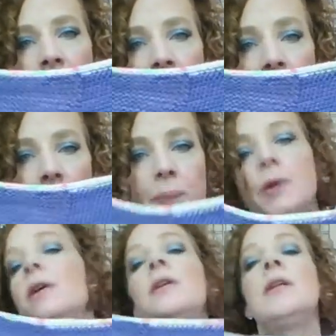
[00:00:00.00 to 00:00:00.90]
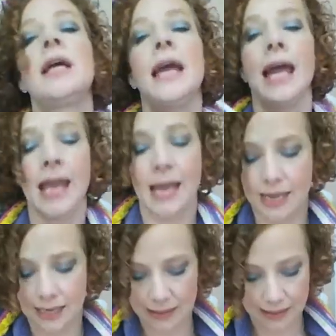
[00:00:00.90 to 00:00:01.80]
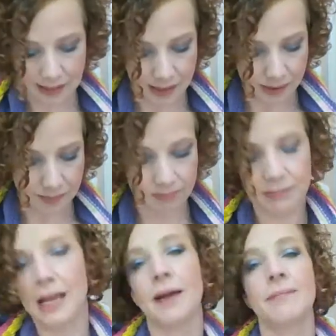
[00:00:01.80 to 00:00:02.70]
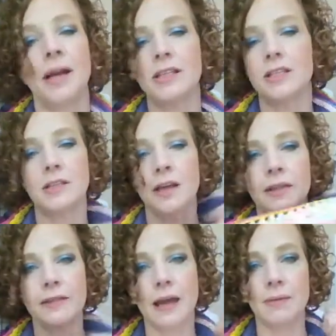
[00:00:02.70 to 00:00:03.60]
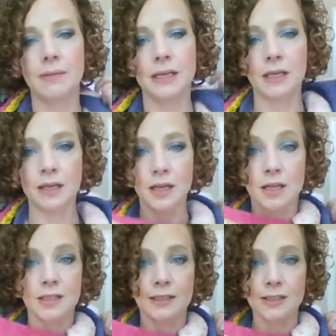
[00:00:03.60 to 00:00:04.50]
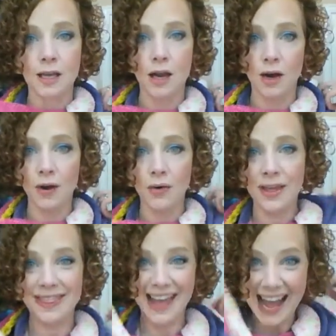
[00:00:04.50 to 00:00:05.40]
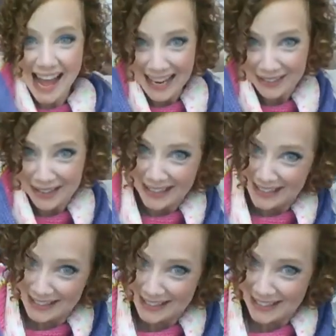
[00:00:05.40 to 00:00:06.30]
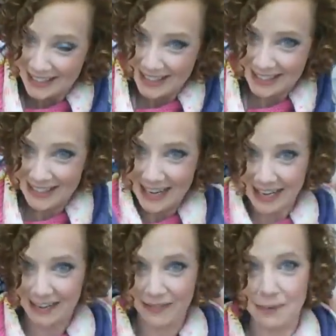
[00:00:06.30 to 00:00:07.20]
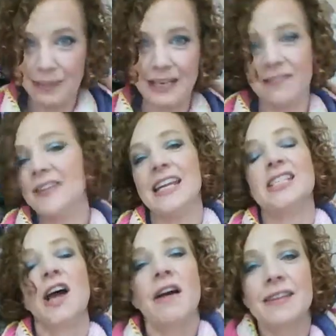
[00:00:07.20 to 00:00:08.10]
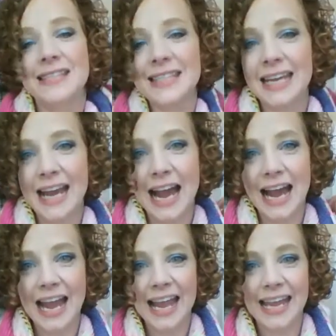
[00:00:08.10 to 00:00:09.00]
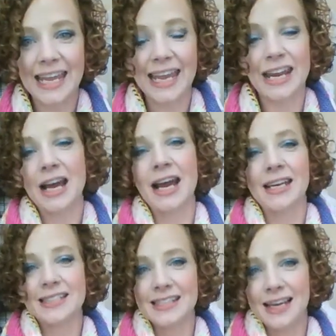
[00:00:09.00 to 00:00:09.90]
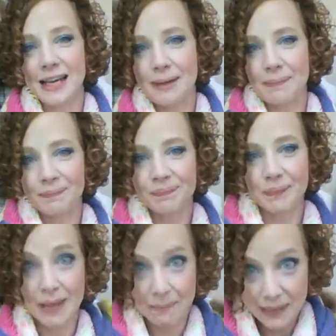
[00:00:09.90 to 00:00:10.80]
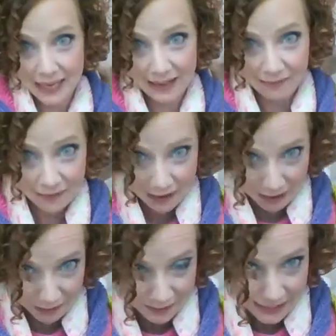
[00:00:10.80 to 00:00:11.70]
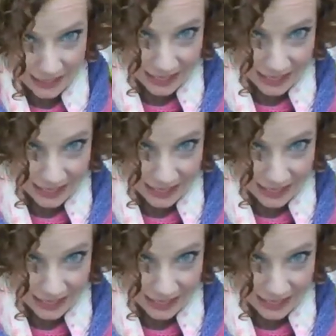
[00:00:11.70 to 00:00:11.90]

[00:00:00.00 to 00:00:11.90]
of the purple. And yeah, I just thought that that would be good. So that was exciting for me to finish. Obviously, I cannot be involved